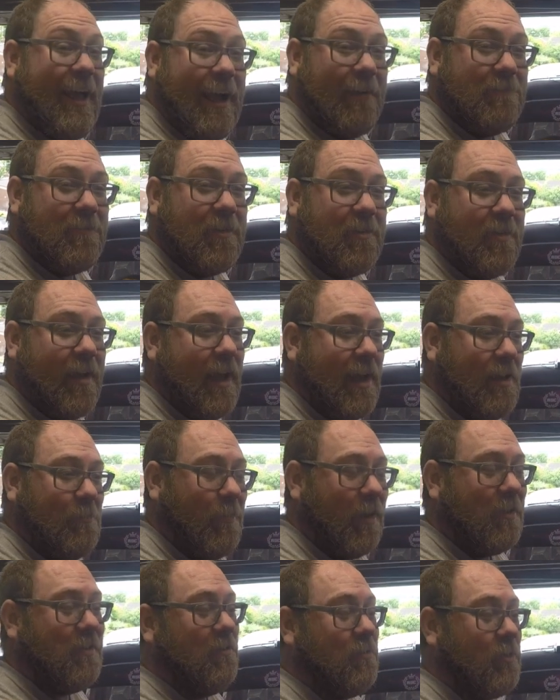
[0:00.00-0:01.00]
I have to say,
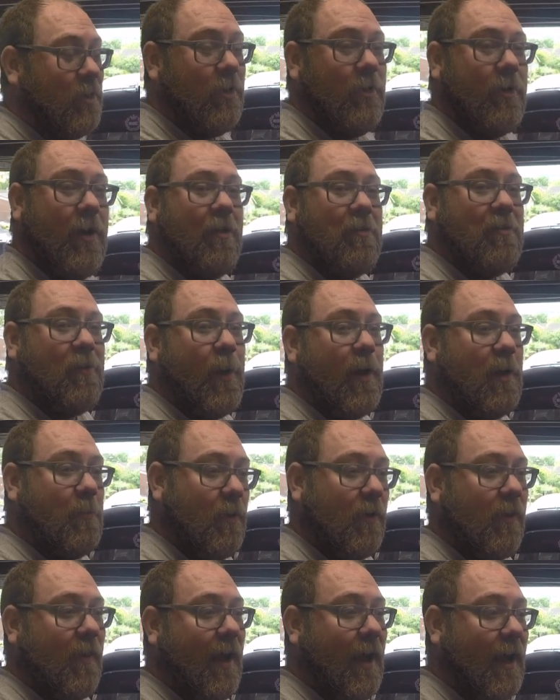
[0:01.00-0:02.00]
massive kudos to
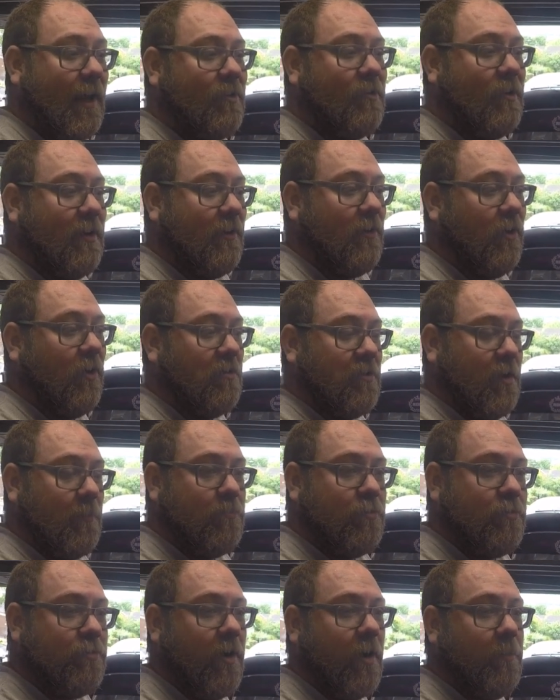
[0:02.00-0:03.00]
anybody that actually does a
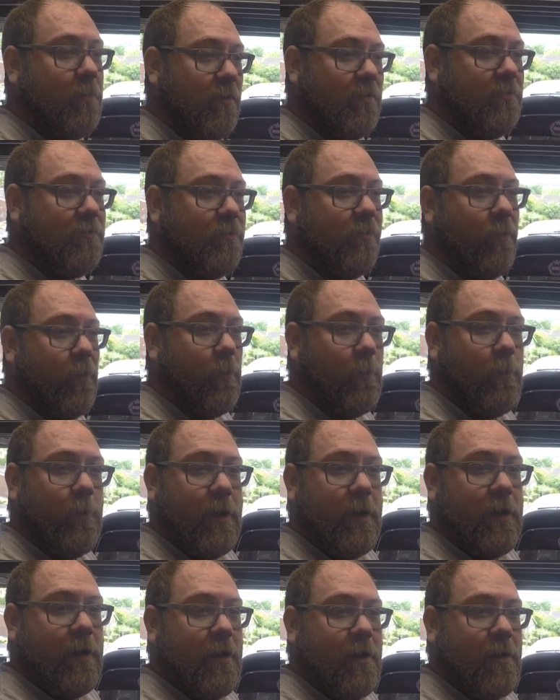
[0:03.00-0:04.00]
proper full
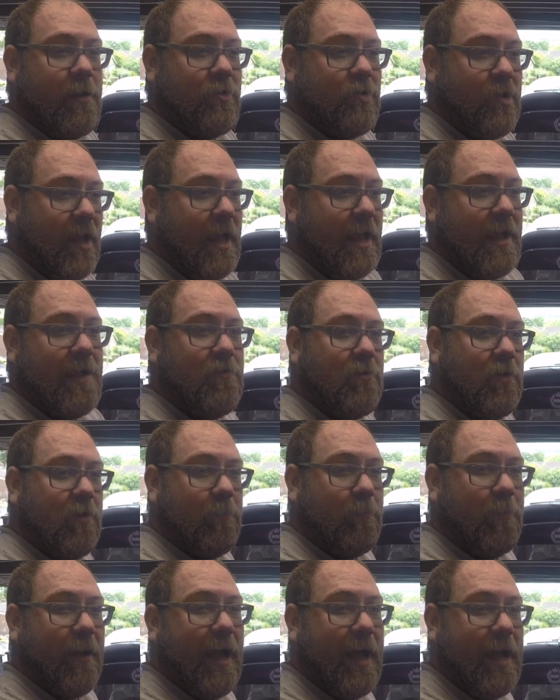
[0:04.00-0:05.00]
shaved
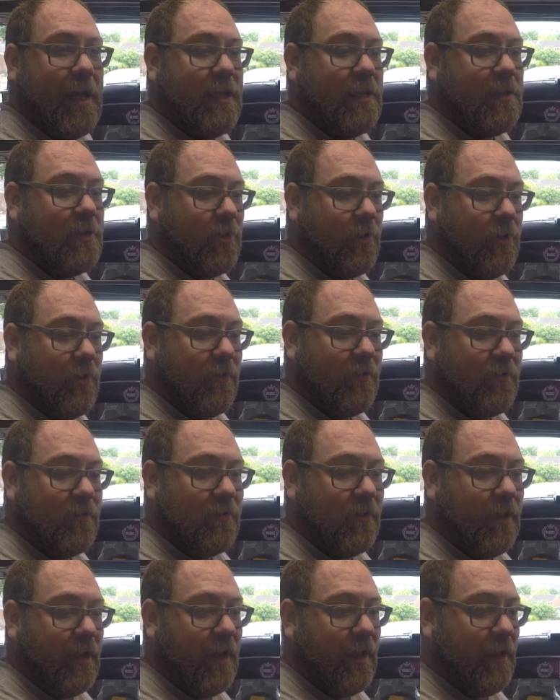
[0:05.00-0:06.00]
bay,
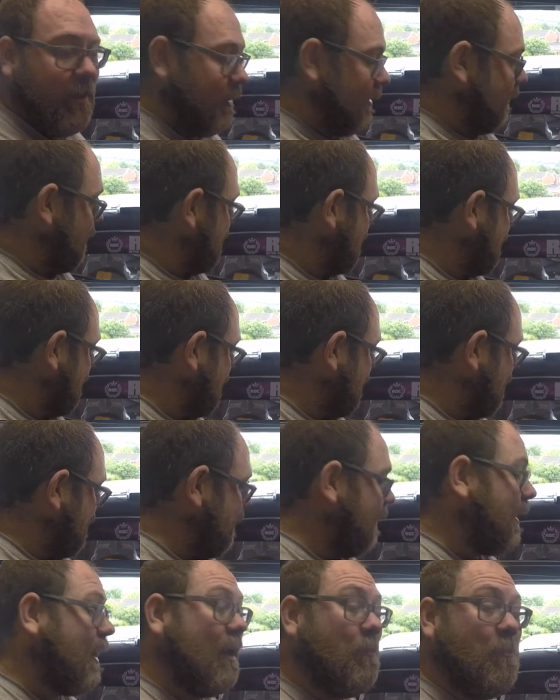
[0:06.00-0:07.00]
because uh,
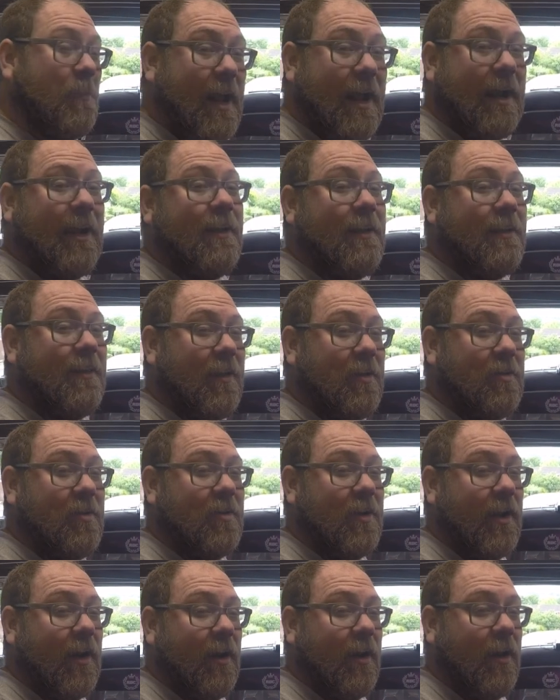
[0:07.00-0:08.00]
man, this is
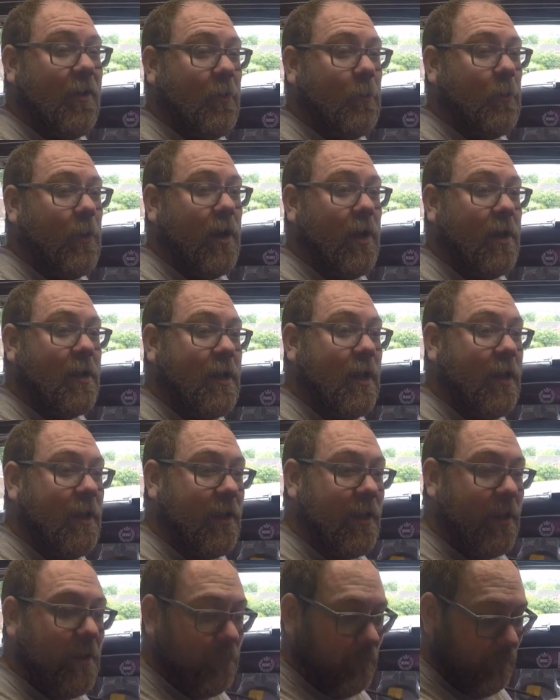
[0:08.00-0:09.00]
a lot of work.
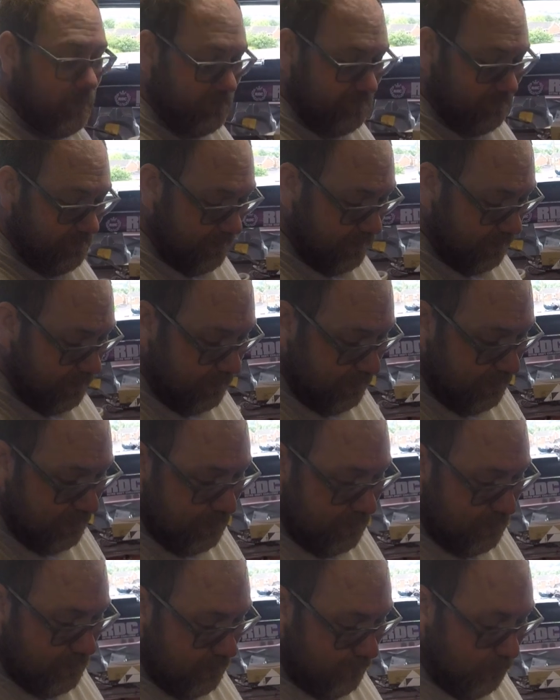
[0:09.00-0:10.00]
But uh,
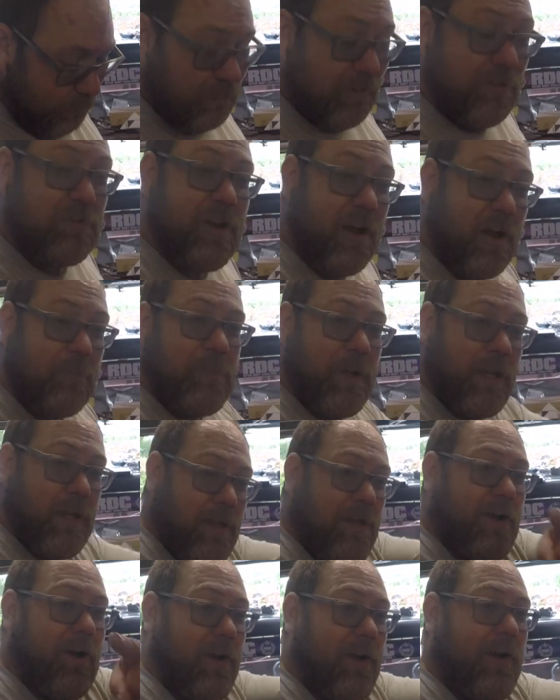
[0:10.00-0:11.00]
and also, Tom,
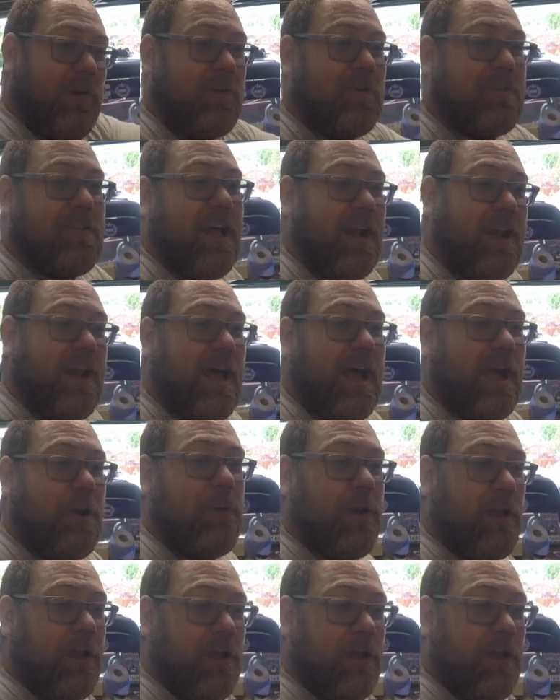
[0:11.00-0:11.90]
I understand now